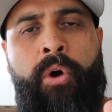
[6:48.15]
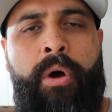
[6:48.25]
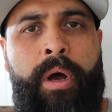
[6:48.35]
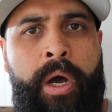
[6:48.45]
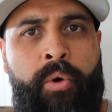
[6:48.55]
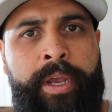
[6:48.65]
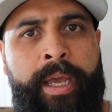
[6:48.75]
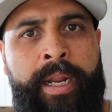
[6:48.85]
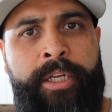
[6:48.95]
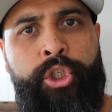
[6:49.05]
or how
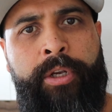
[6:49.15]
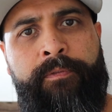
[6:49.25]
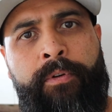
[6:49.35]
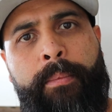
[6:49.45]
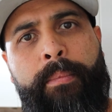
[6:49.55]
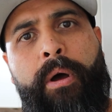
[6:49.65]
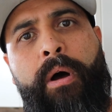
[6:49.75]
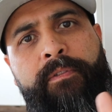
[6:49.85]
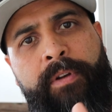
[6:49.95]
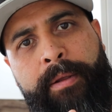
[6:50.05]
can I shift from
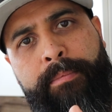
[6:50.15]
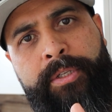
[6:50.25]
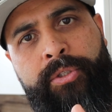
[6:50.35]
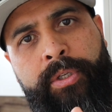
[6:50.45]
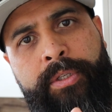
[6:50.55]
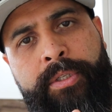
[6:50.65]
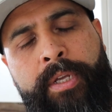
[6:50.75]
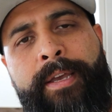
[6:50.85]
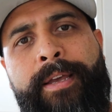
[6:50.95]
offline business